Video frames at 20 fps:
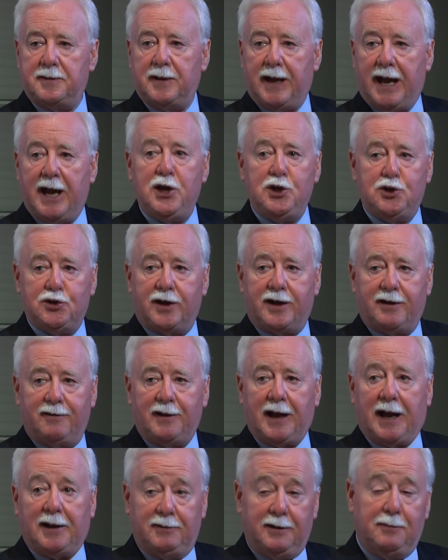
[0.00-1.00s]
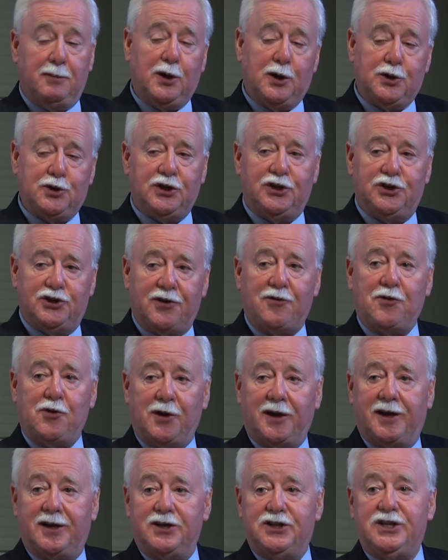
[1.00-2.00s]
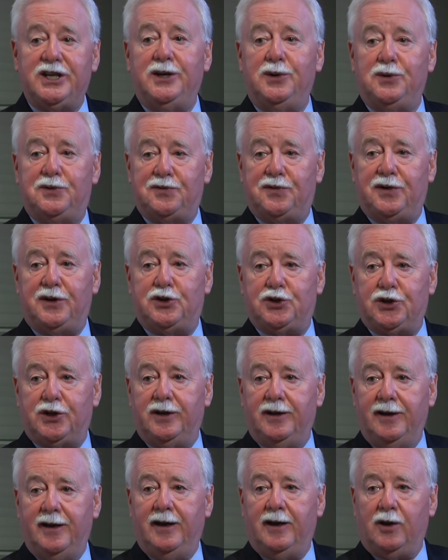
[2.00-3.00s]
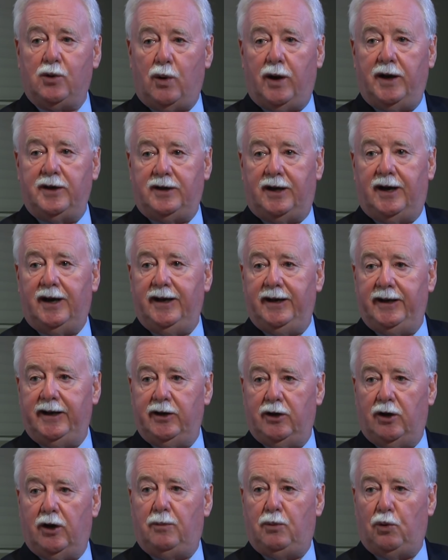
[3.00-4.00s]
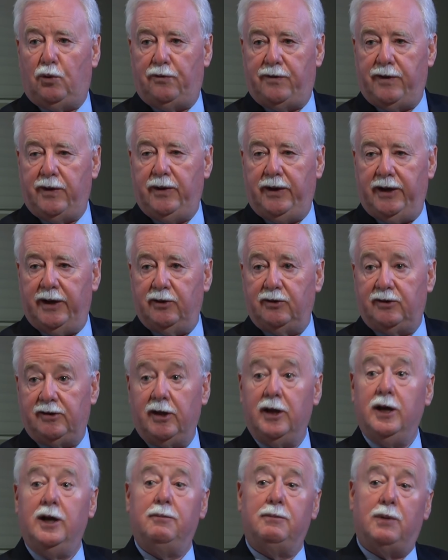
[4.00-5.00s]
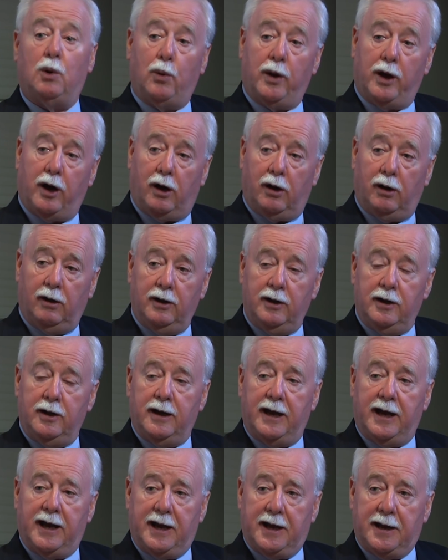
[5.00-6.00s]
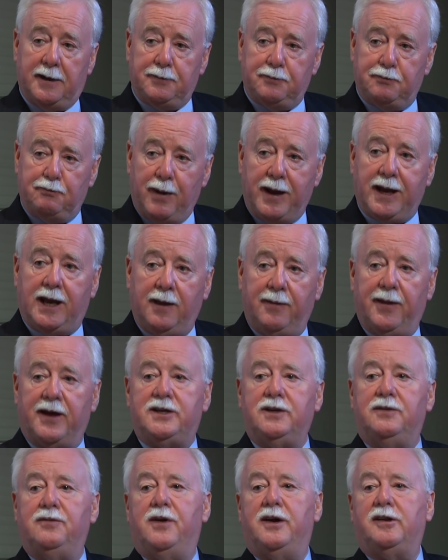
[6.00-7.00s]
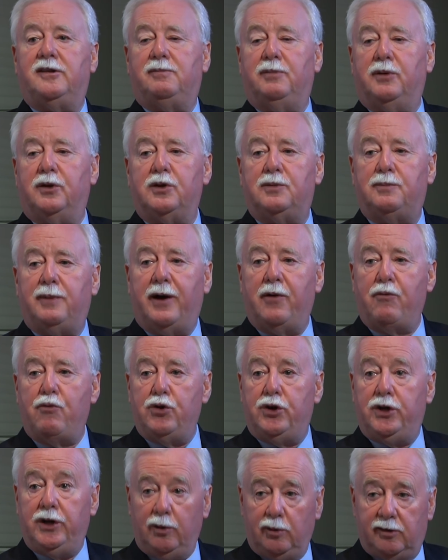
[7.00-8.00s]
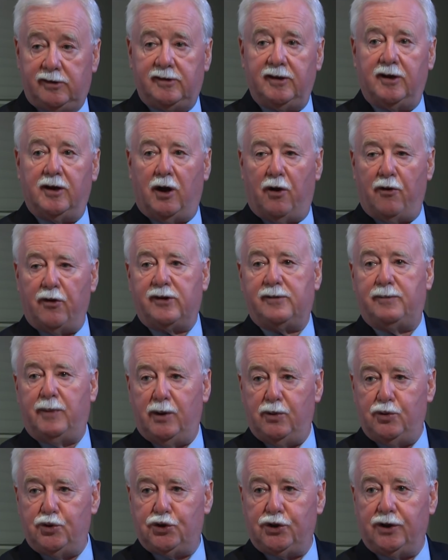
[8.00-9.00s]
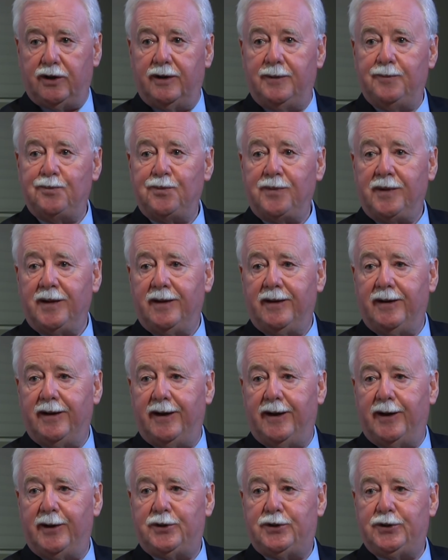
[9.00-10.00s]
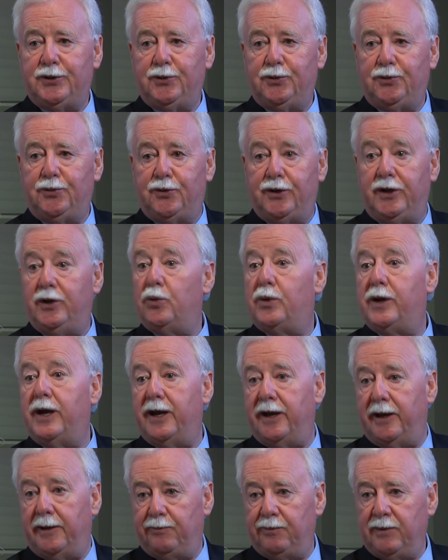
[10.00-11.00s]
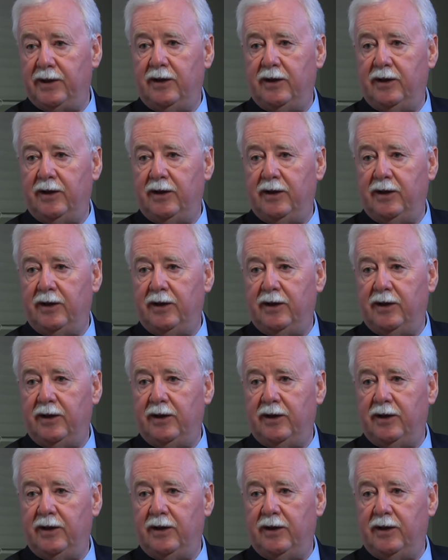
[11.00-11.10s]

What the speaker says: Asia and emerging generally continue to feature quite highly in our portfolios, but we are making that investment by reducing our exposure to the UK.